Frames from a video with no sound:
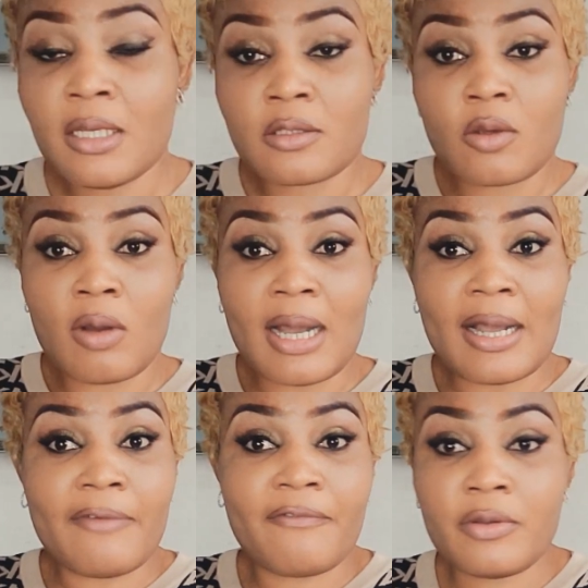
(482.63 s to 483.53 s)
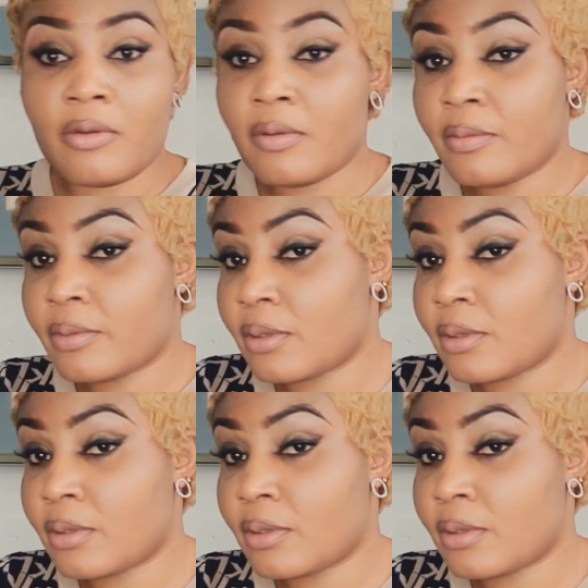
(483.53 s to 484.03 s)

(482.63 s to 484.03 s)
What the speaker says: So I feel